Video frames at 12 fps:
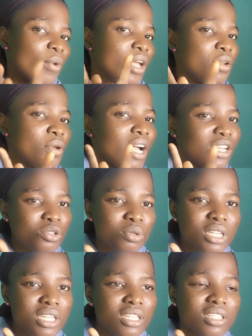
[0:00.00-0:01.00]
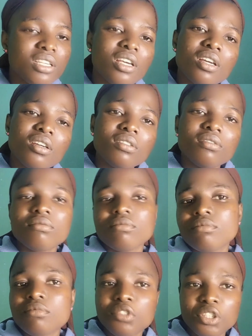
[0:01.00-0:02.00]
when you are doing it,
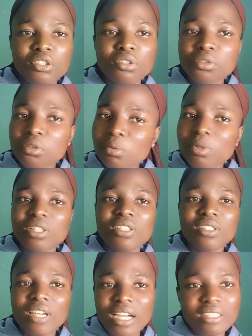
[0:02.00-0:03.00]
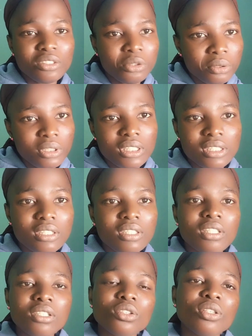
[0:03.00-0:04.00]
do you know what you are doing?
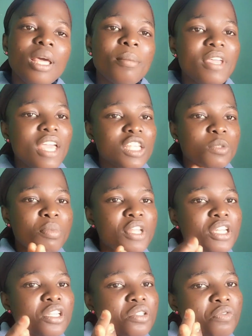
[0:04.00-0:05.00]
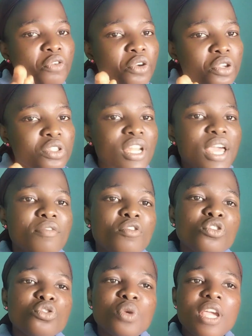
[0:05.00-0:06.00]
So let me explain it for you, so that if you
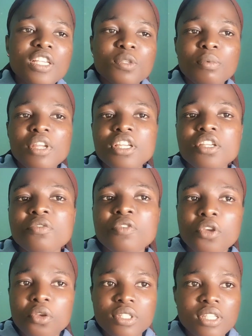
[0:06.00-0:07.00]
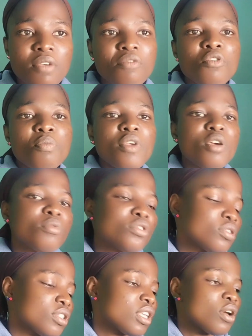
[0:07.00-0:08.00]
want to explain it for yourself, you'll be able
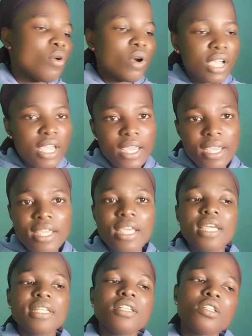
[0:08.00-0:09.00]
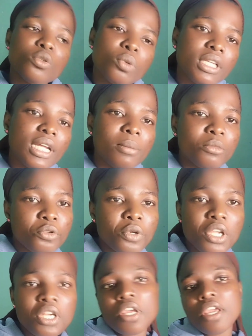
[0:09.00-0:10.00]
to say, okay, this is what I'm
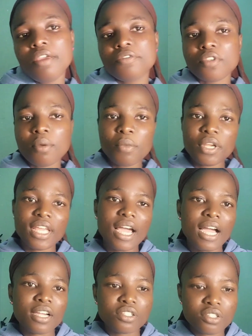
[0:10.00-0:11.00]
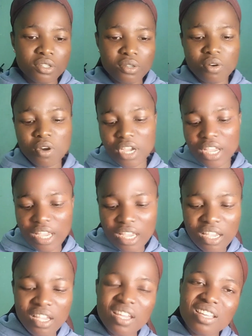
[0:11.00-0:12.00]
doing. If somebody asked you,
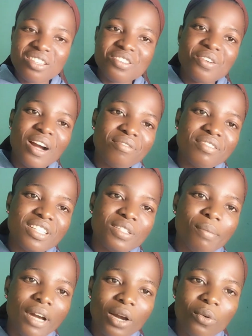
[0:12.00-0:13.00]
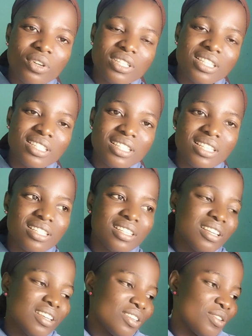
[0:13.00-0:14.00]
okay, you have this bag, what is it?
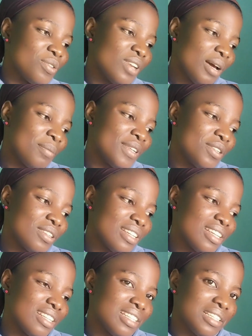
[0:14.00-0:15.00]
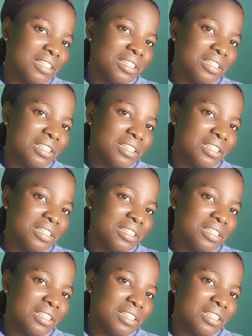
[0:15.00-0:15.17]
You'll not be looking.